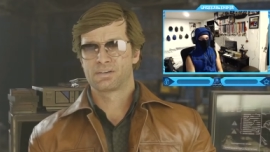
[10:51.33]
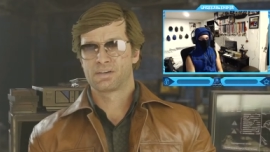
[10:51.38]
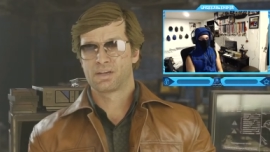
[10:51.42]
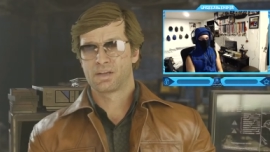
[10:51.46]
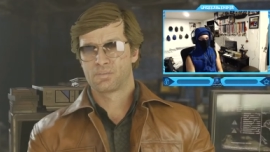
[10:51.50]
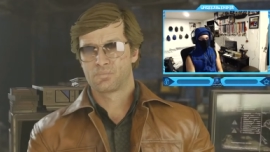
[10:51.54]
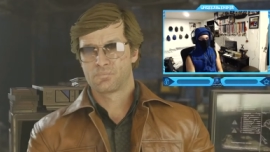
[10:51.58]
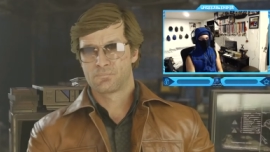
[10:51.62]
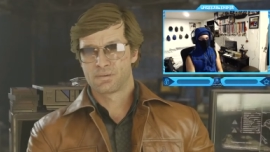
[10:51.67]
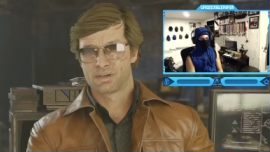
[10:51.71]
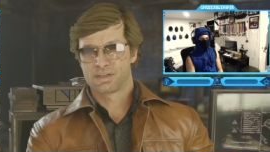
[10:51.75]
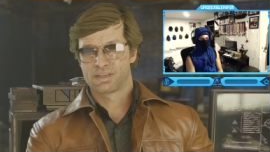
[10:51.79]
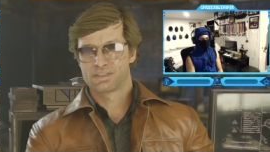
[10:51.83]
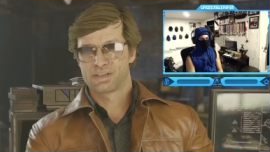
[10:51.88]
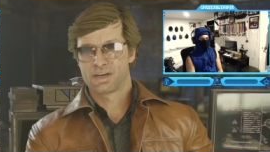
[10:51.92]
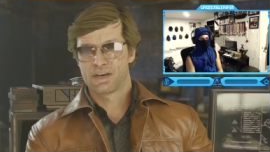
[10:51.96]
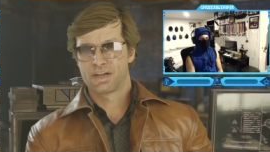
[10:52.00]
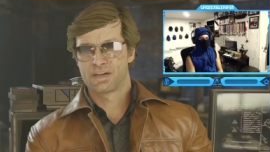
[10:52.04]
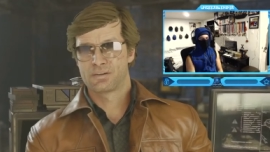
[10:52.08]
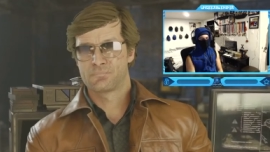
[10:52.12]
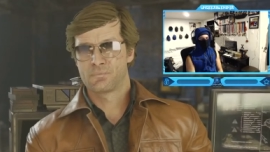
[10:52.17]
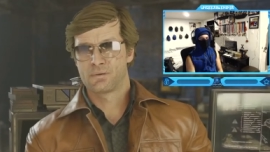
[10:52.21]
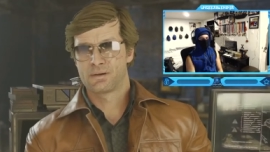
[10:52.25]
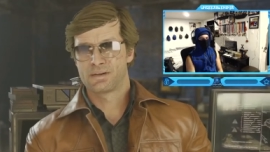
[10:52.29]
You ever been
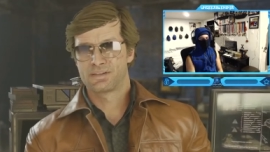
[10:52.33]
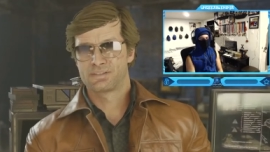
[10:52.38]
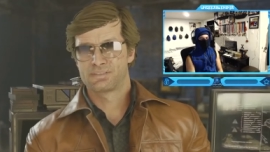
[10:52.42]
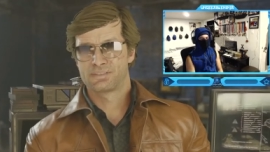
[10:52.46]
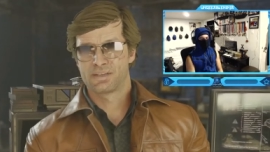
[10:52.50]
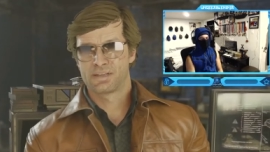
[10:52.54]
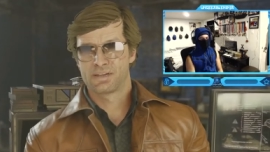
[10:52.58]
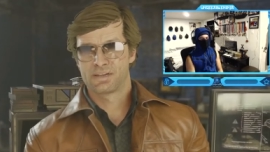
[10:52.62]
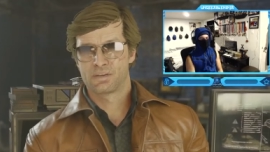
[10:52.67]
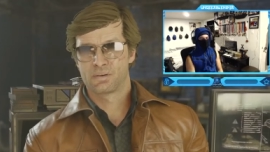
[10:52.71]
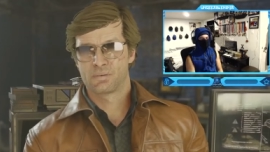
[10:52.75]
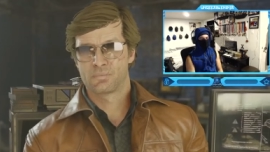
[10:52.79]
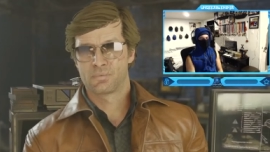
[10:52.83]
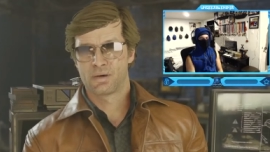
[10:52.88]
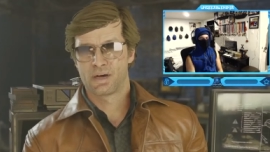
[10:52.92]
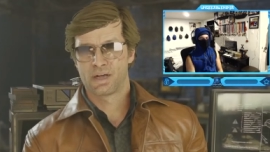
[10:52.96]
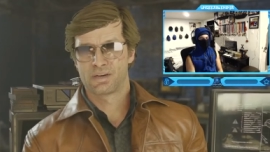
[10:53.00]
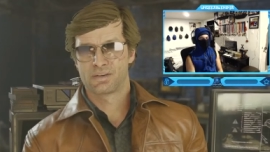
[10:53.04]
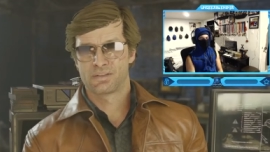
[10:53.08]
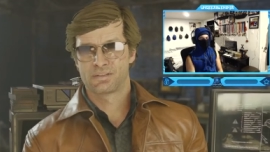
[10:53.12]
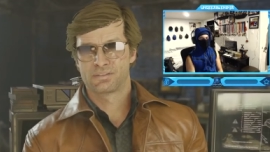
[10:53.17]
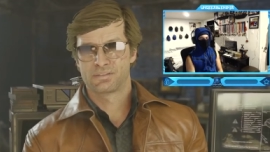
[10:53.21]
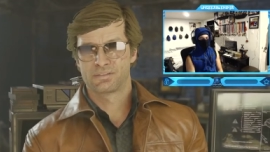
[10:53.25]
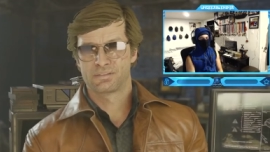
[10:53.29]
attacked by a tiger,
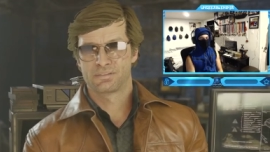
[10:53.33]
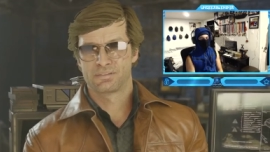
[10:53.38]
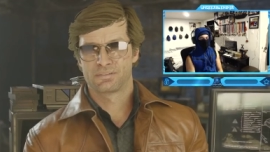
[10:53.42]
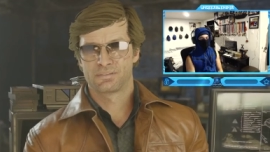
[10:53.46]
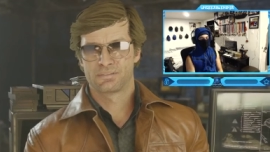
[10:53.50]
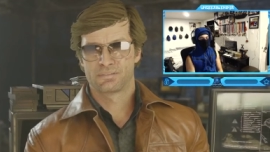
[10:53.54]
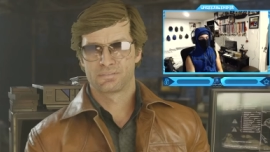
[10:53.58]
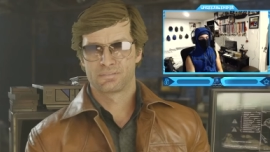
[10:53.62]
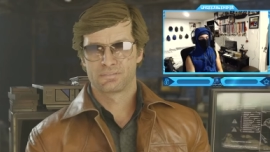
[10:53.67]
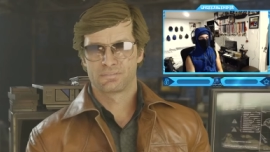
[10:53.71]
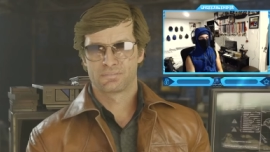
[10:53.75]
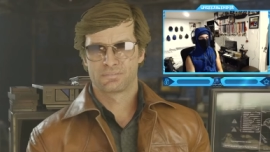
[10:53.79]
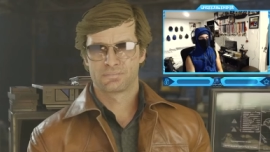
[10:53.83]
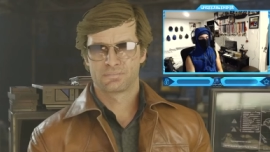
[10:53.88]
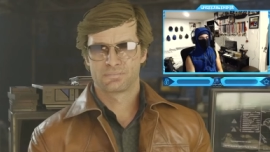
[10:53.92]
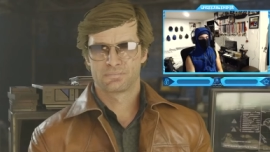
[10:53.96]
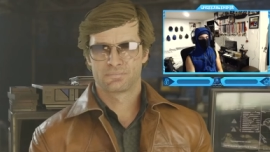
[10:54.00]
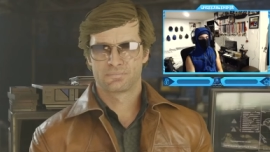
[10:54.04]
Bell? Damn.